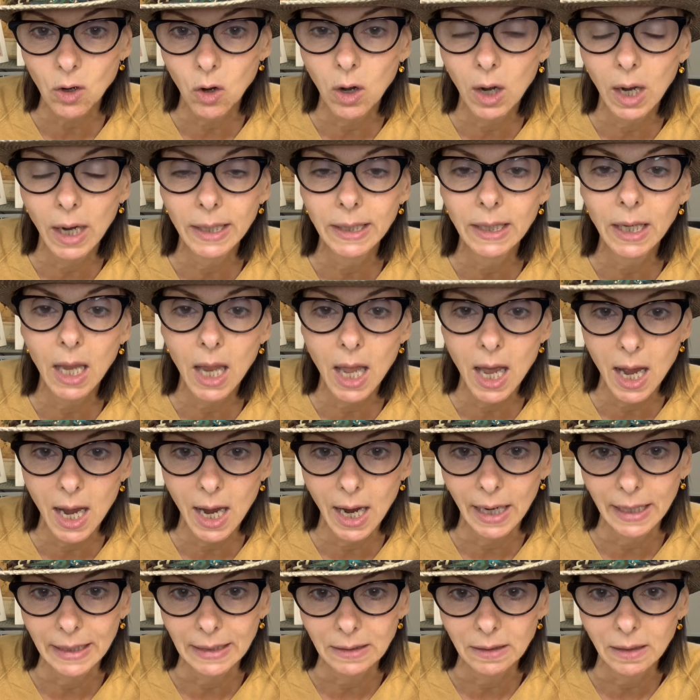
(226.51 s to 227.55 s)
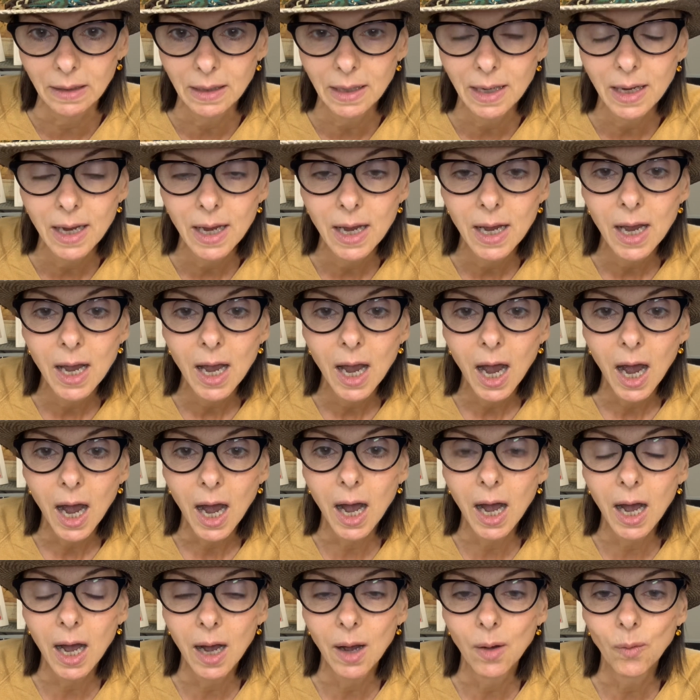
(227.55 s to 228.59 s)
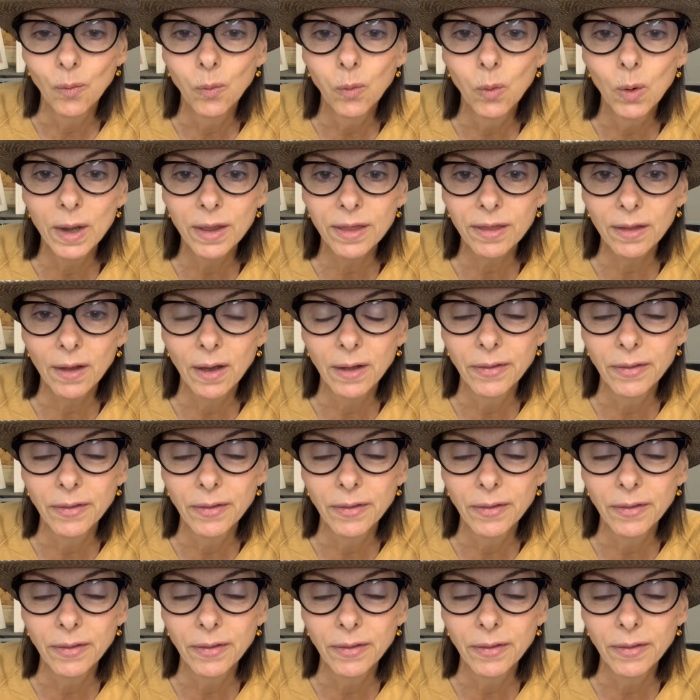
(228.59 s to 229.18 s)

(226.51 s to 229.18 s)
online with